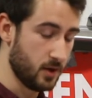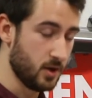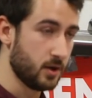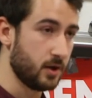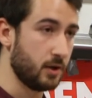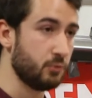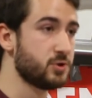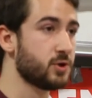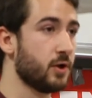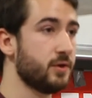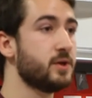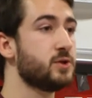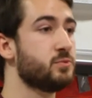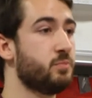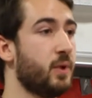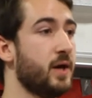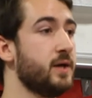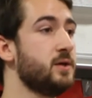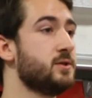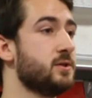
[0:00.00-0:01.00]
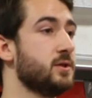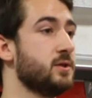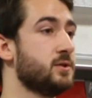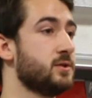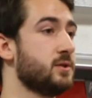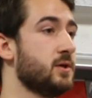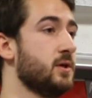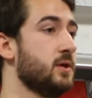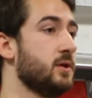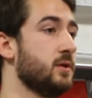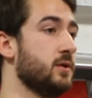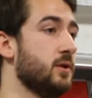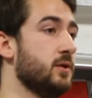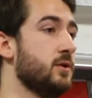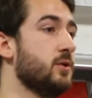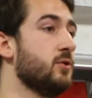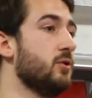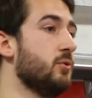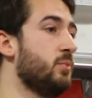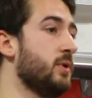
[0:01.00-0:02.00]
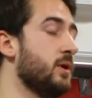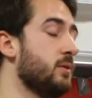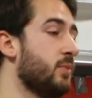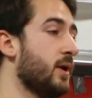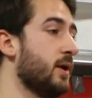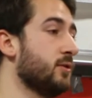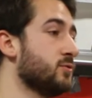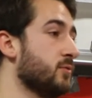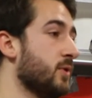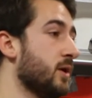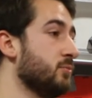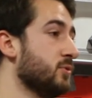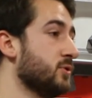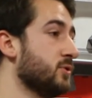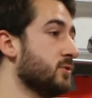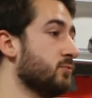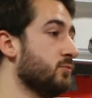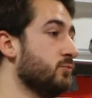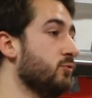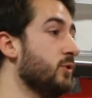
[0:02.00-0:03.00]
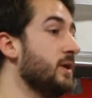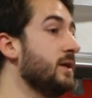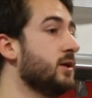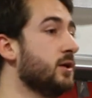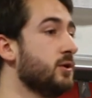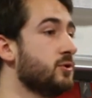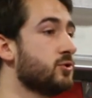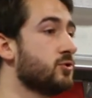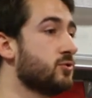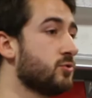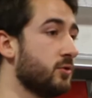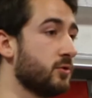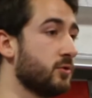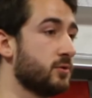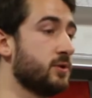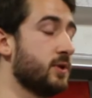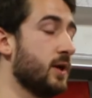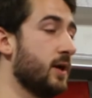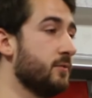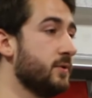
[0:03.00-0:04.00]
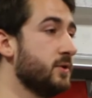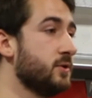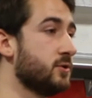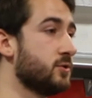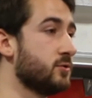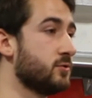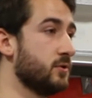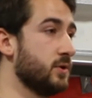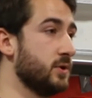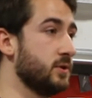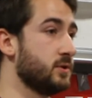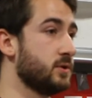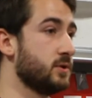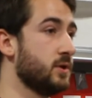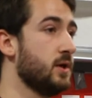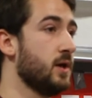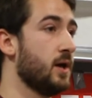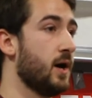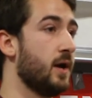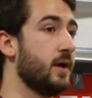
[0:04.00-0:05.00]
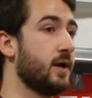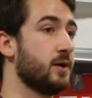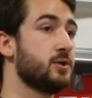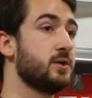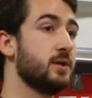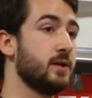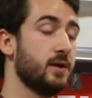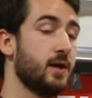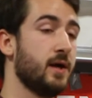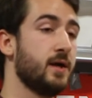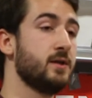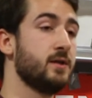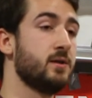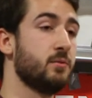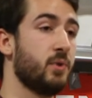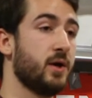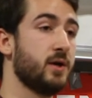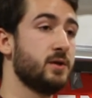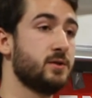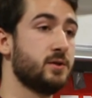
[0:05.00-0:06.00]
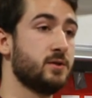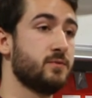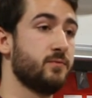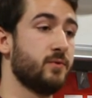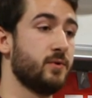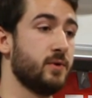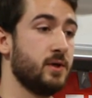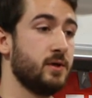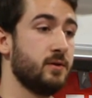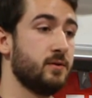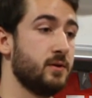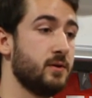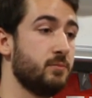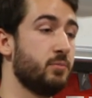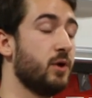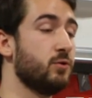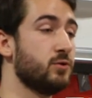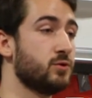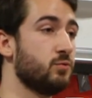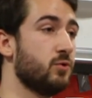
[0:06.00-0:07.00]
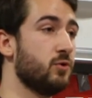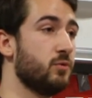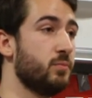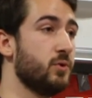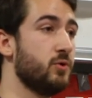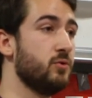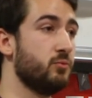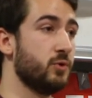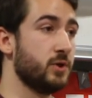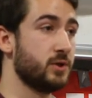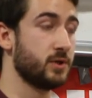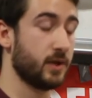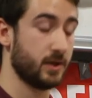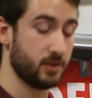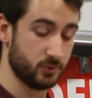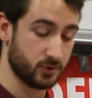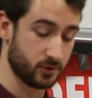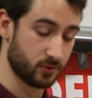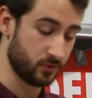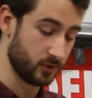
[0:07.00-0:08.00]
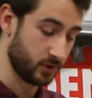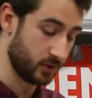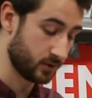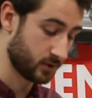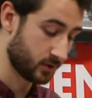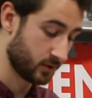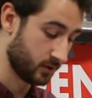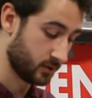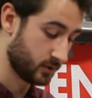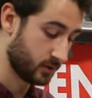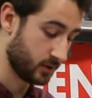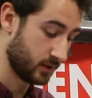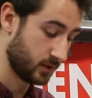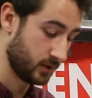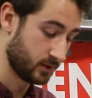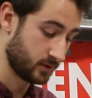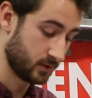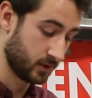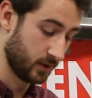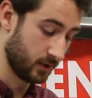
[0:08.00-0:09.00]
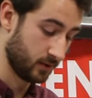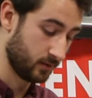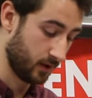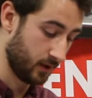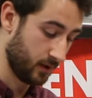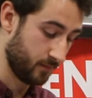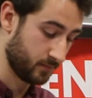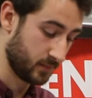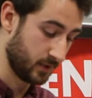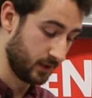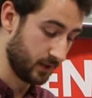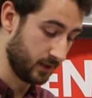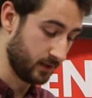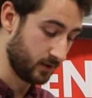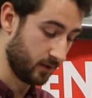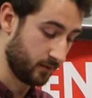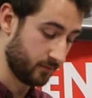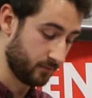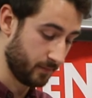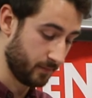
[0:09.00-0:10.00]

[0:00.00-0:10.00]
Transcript: It was on this basis that the European powers were able to reconstruct their industries and actually it laid the basis for the, the post-war boom, which Adam has already discussed in his uh, um, lead-off.